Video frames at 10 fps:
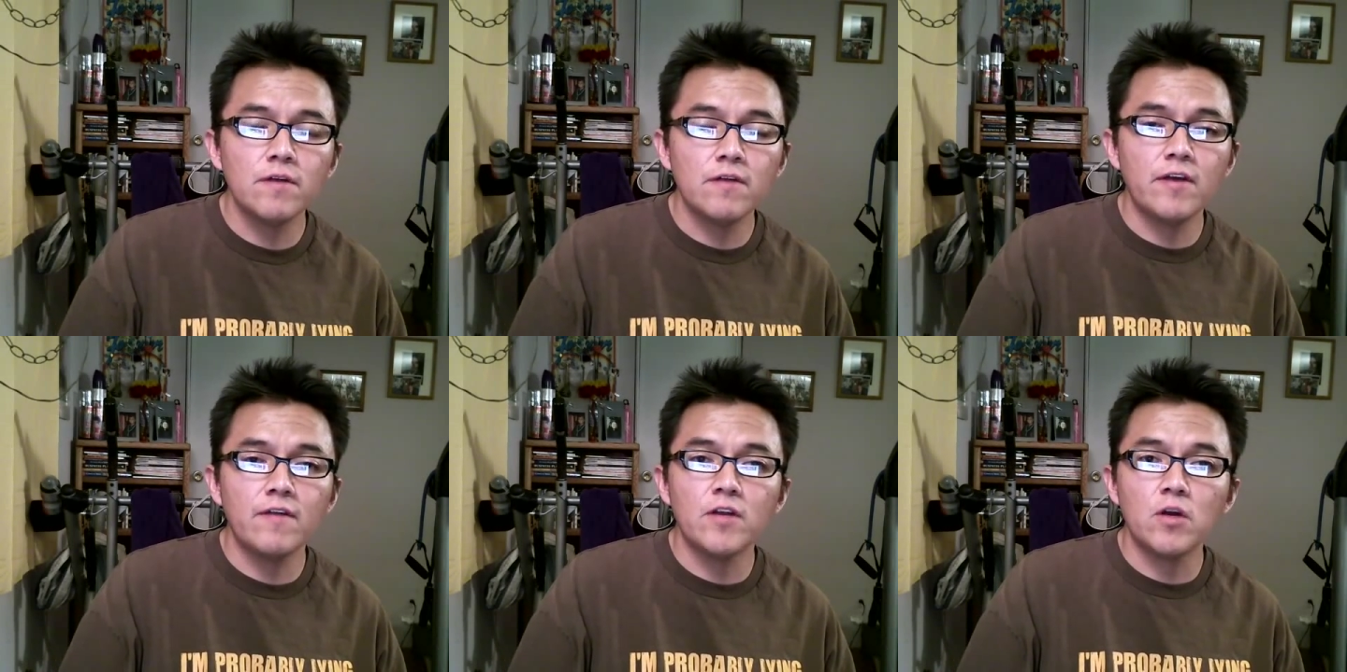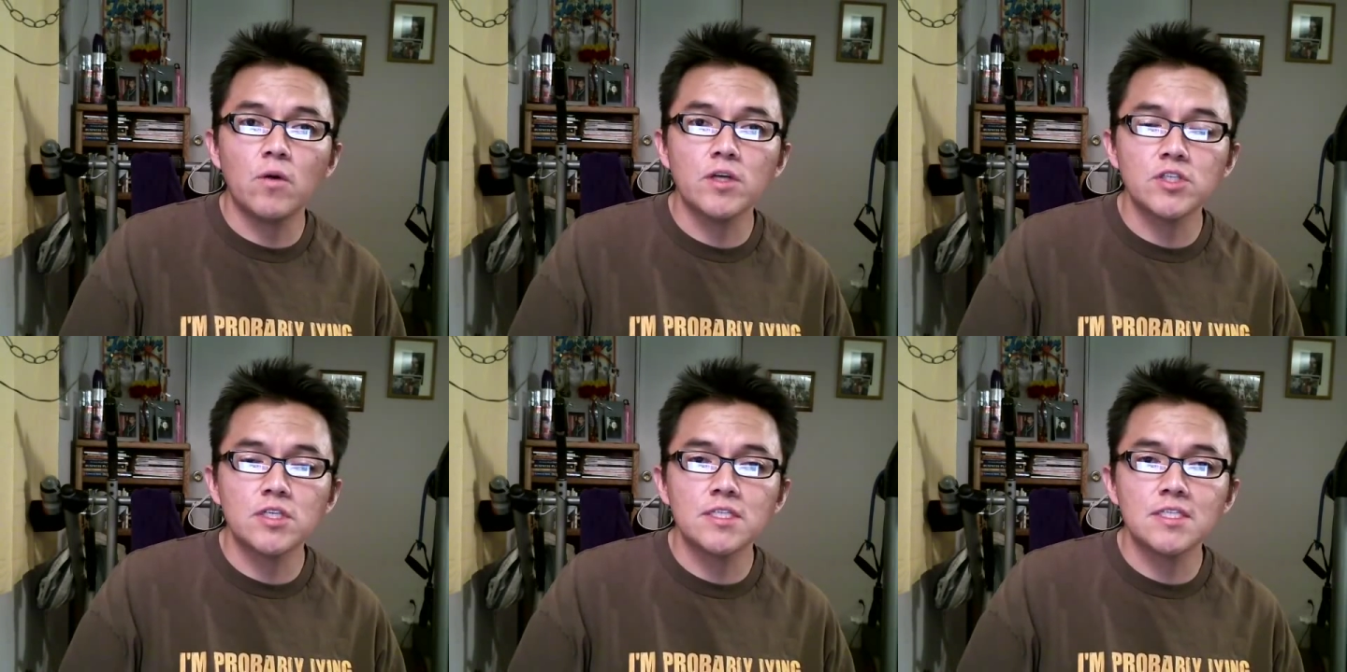If you have any
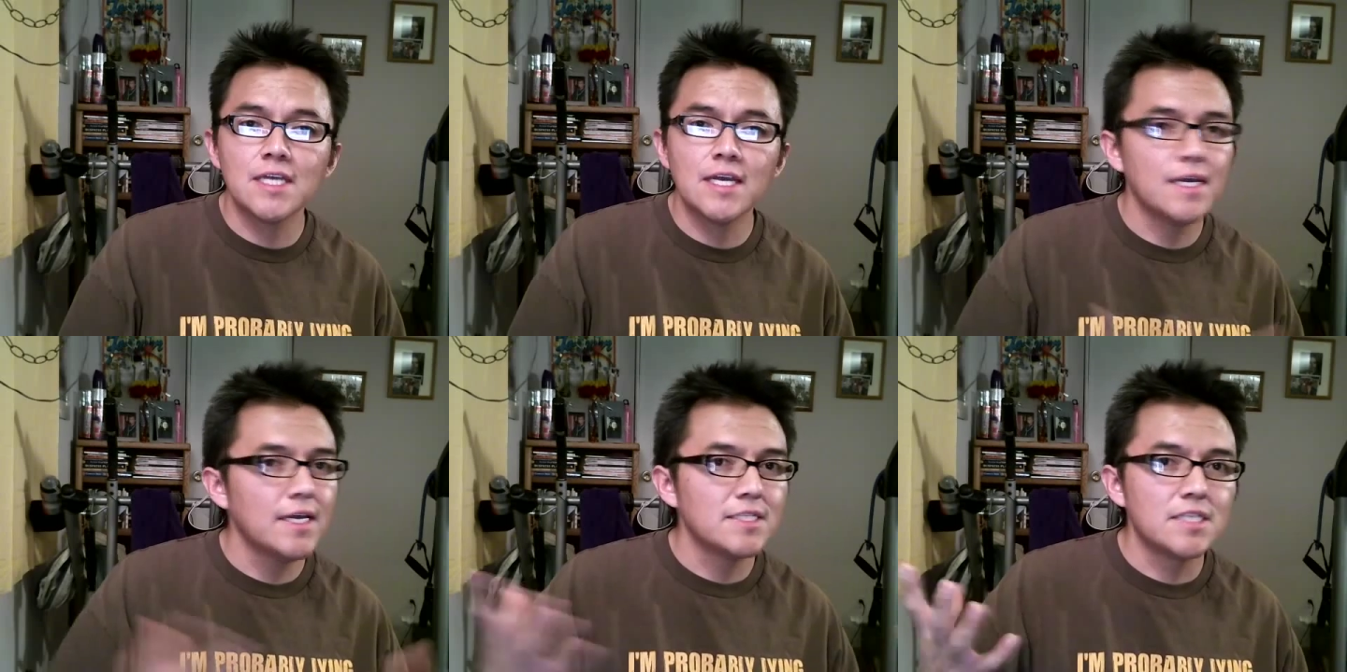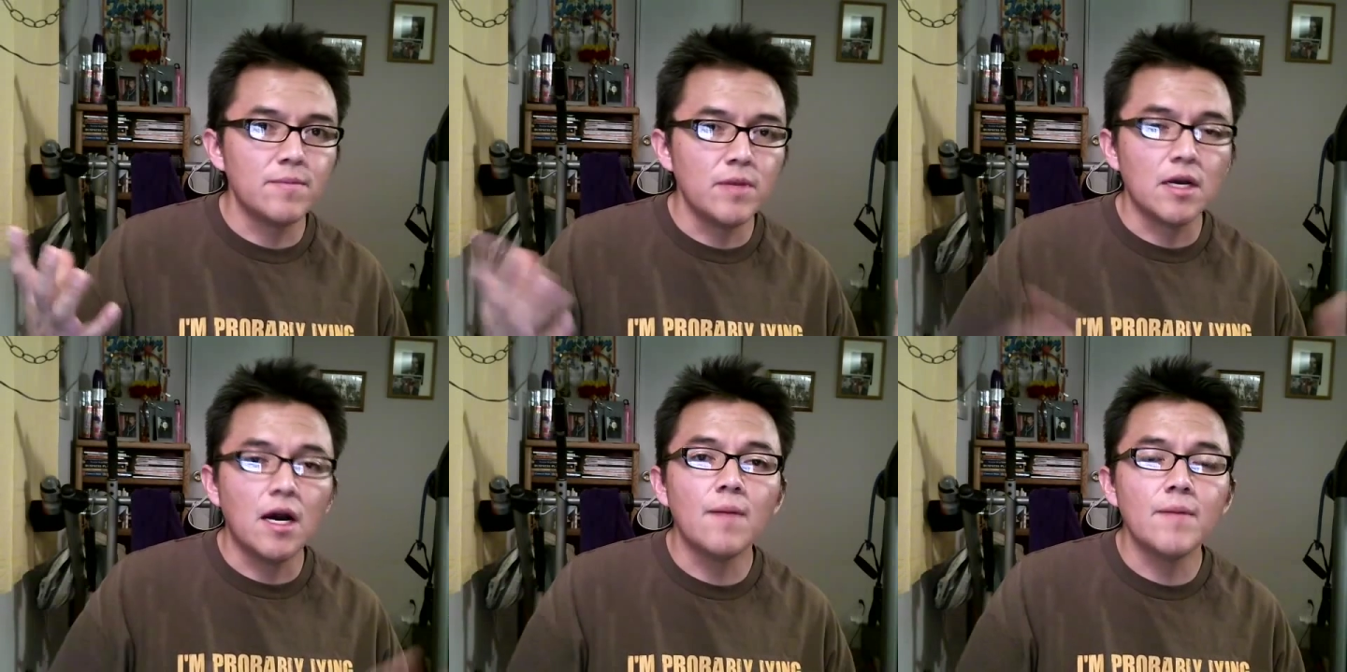questions, send me a
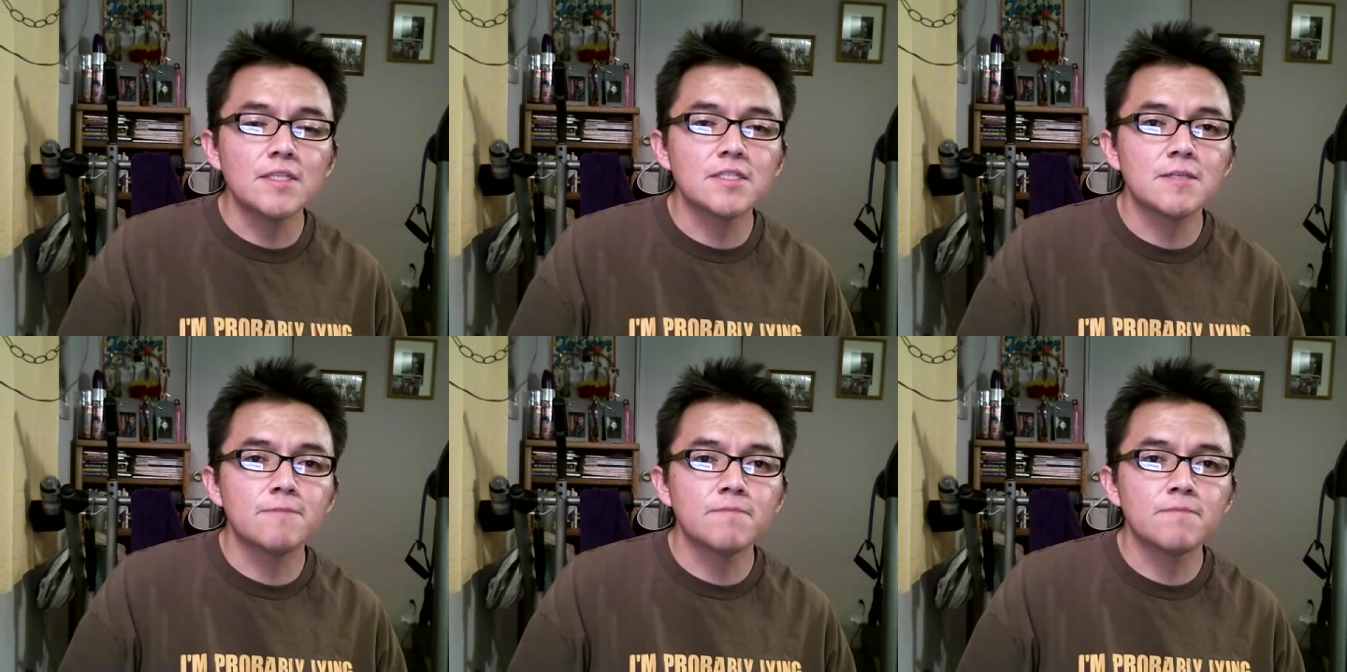comment.